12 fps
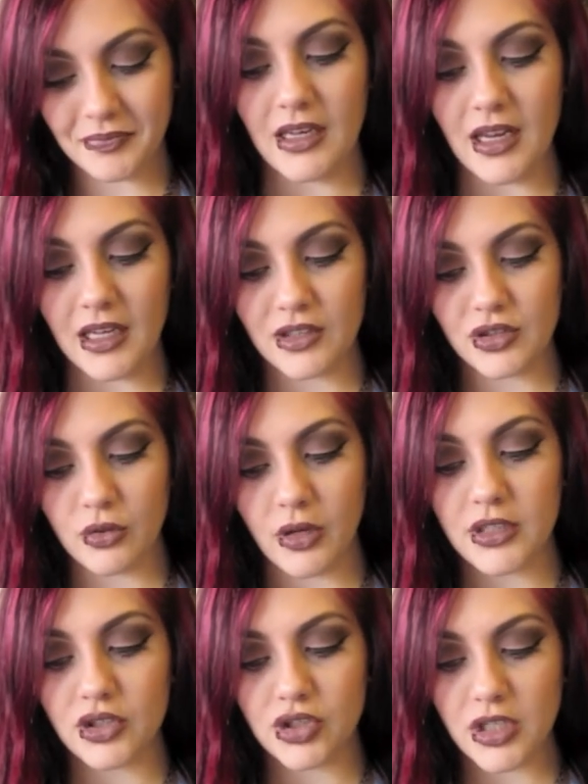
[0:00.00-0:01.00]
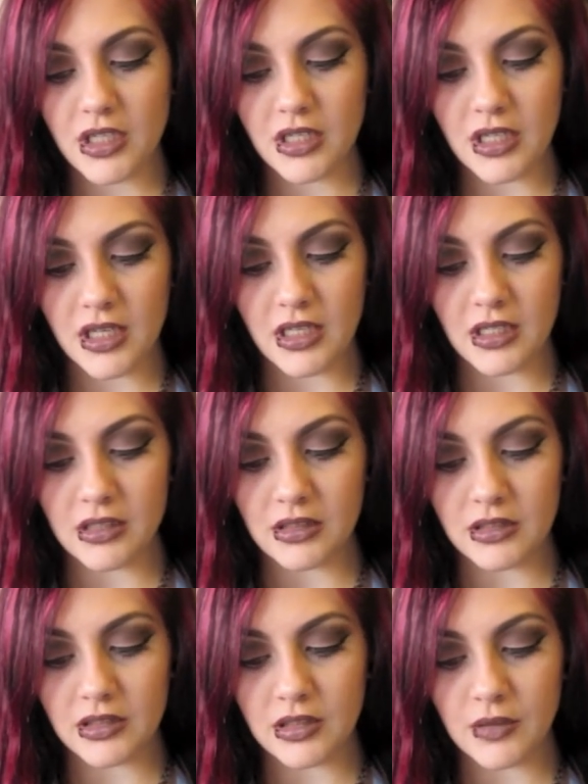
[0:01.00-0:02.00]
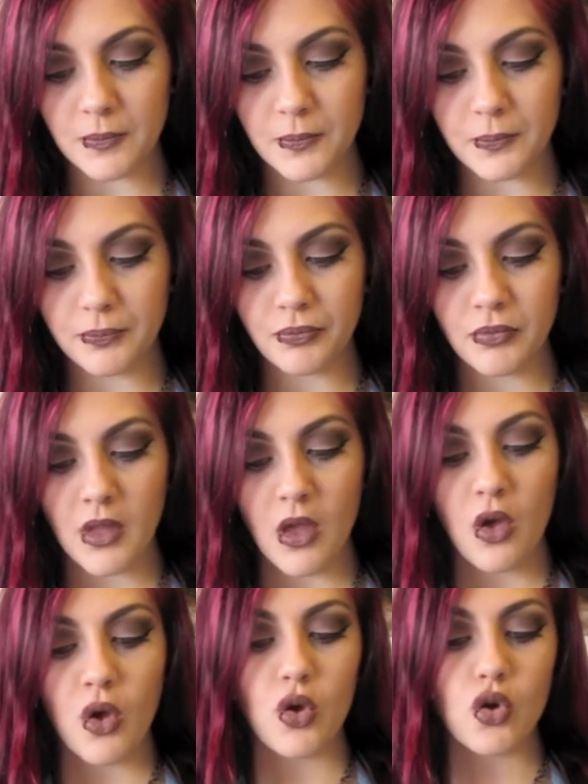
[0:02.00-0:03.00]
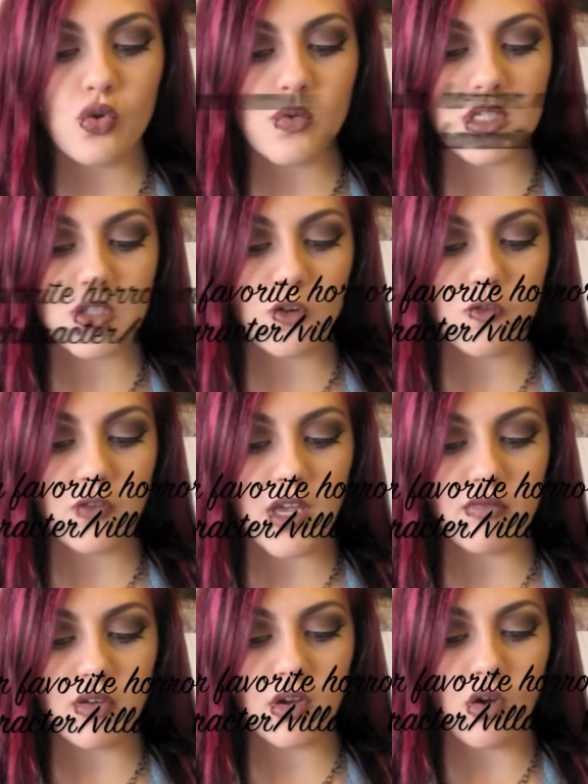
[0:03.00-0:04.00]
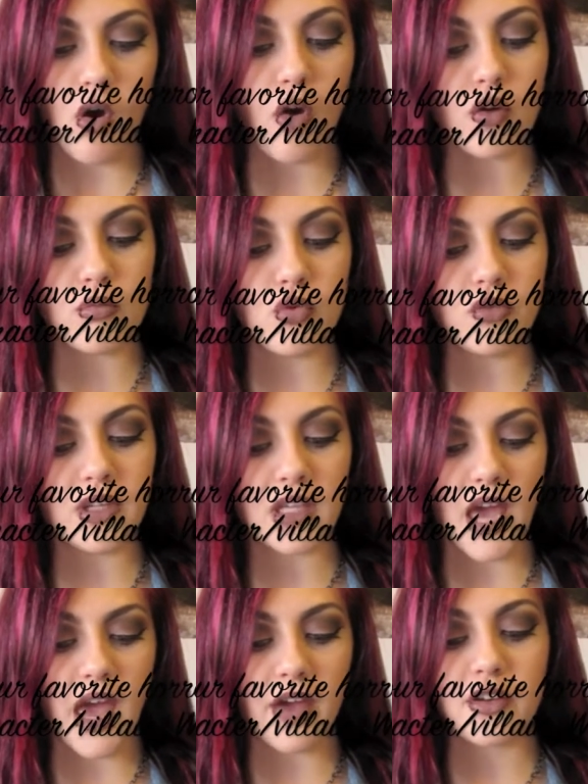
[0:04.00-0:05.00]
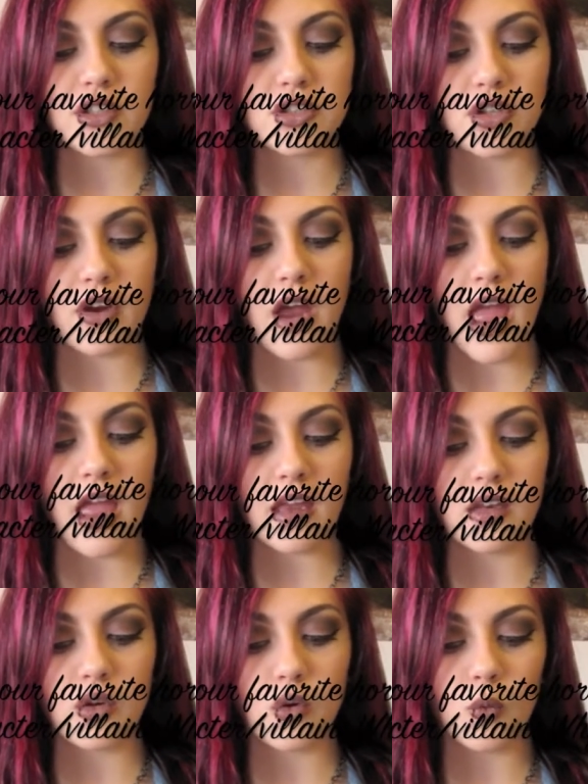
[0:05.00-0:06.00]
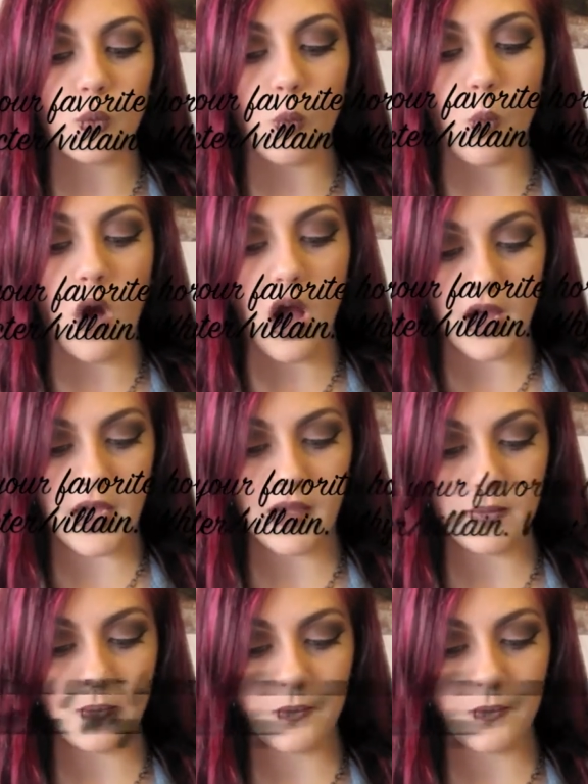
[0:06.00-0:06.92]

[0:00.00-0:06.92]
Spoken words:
Next question is, who is your favorite horror movie character and why?